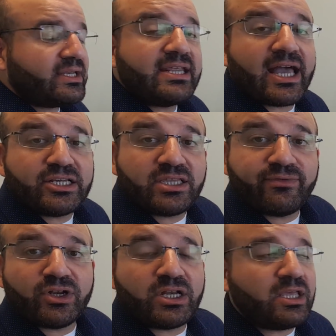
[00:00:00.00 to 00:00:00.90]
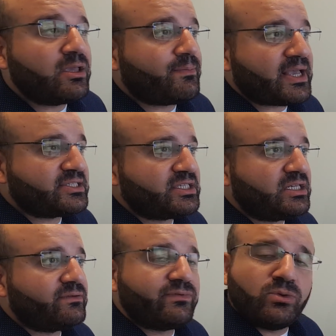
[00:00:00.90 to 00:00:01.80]
attach, they've got an
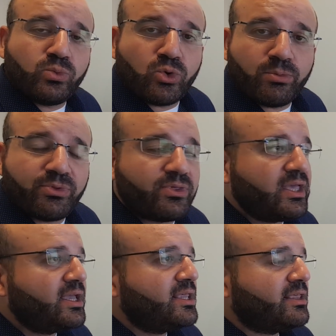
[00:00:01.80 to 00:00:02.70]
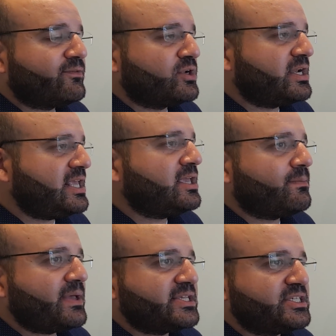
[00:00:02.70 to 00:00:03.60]
incapacity to feel warmth, they've got an
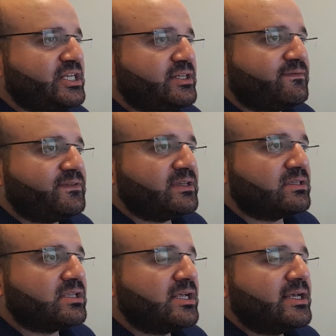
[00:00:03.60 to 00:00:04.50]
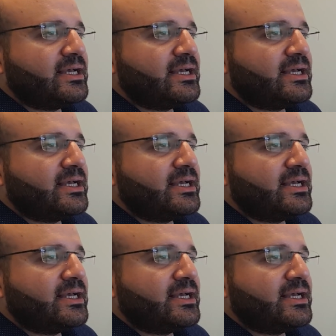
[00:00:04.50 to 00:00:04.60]
incapacity to feel